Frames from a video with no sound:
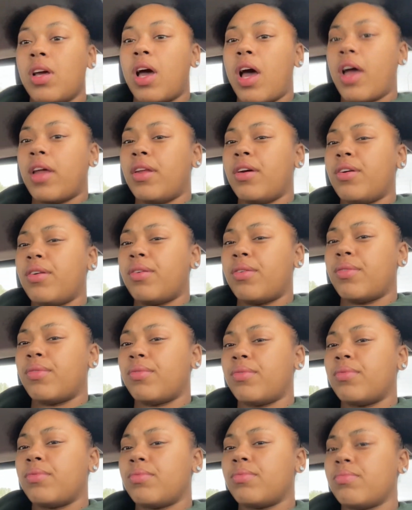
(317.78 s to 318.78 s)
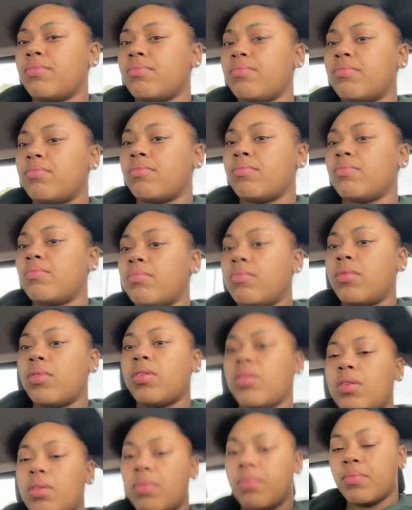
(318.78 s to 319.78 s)
I know. It's like 20 minutes.
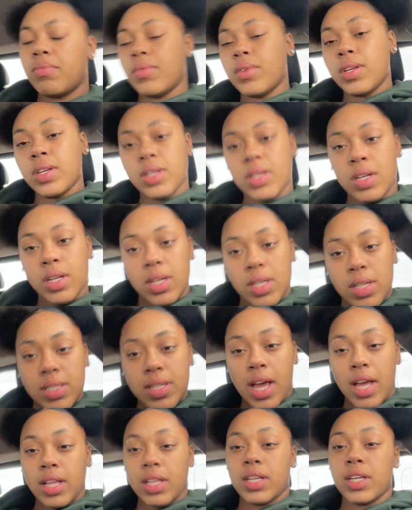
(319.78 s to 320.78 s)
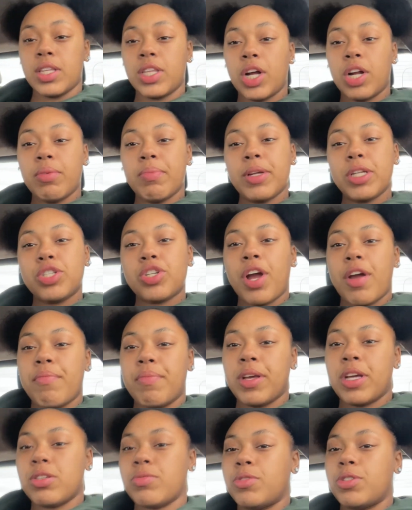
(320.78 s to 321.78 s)
Well, technically 30-minute drive
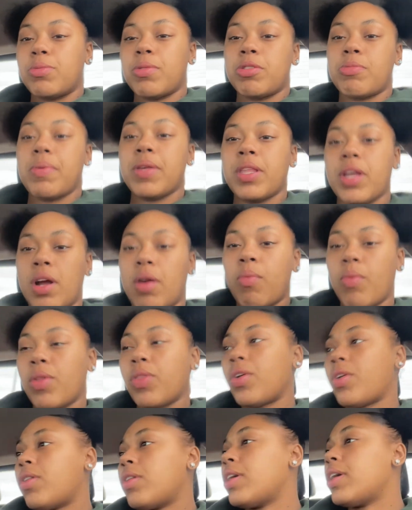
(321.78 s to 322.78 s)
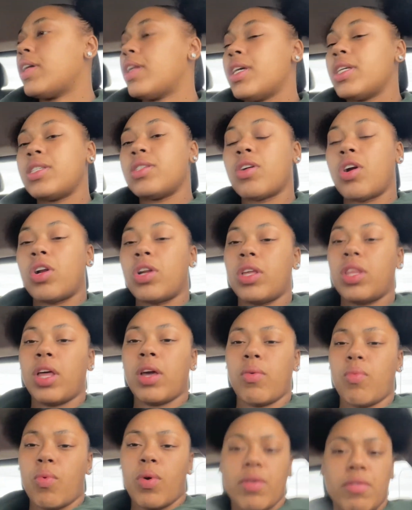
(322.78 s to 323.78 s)
because we're supposed to be there at 1:30, and it's already like
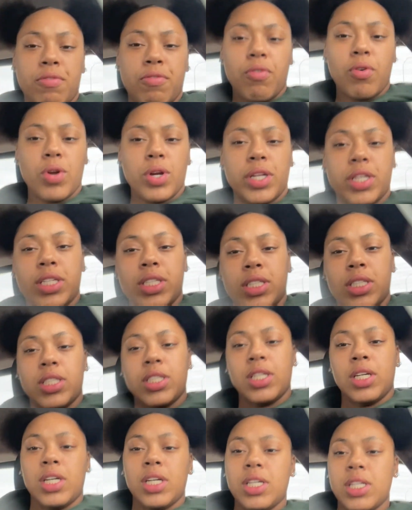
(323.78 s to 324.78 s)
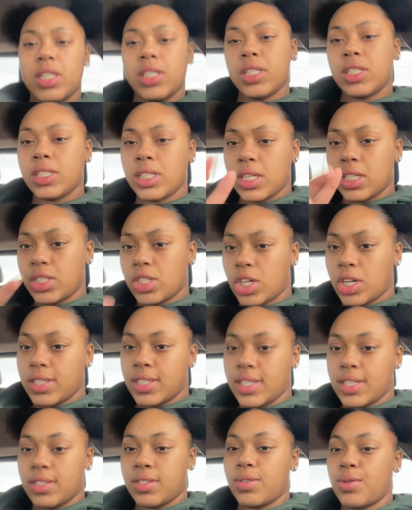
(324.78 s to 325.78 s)
1:40. This thing starts
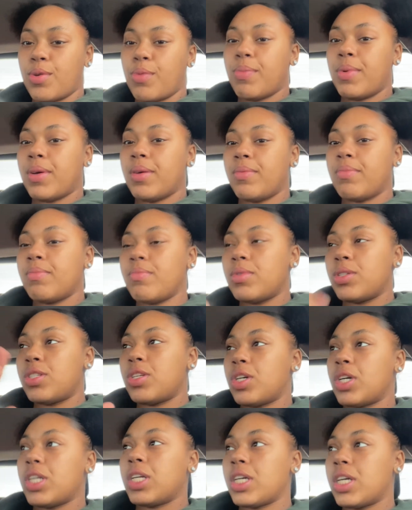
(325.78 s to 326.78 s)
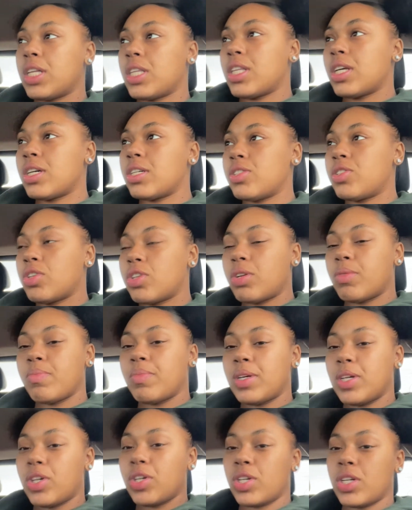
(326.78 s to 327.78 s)
at 2, but we're still gonna get there, so it'll be
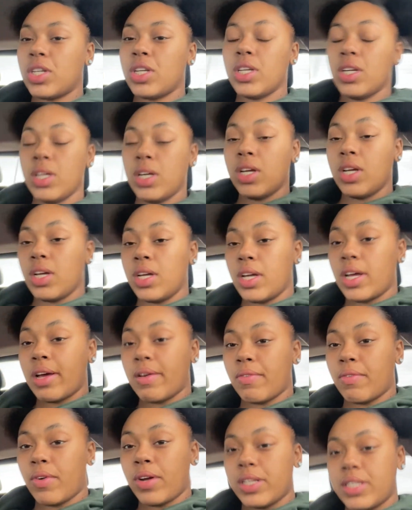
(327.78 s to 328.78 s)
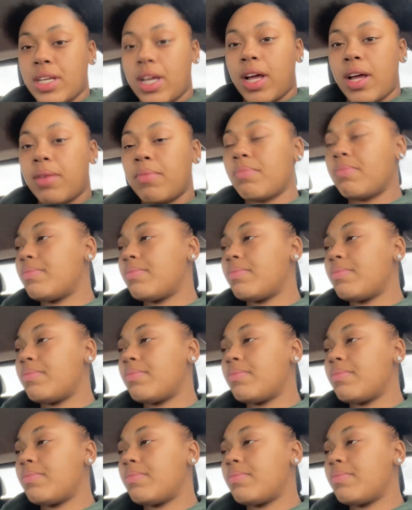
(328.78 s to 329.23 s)
good. Have a great time.